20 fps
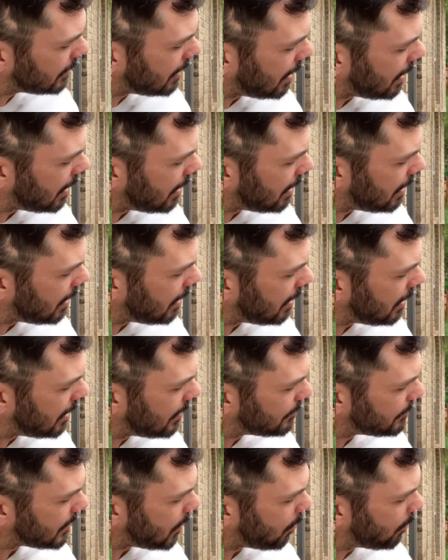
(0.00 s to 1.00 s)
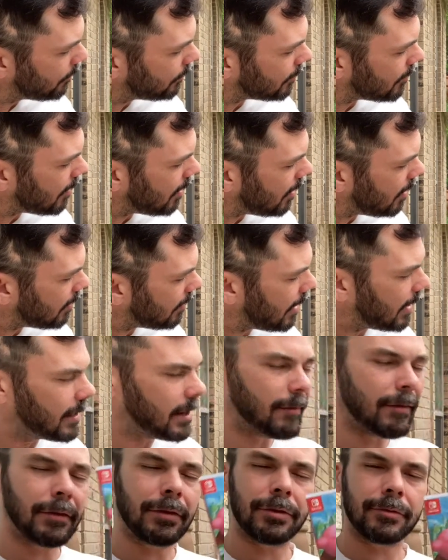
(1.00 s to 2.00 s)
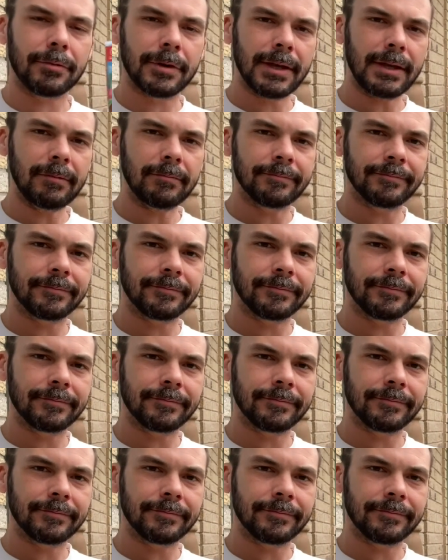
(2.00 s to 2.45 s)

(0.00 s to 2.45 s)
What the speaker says: Overall, I give it 3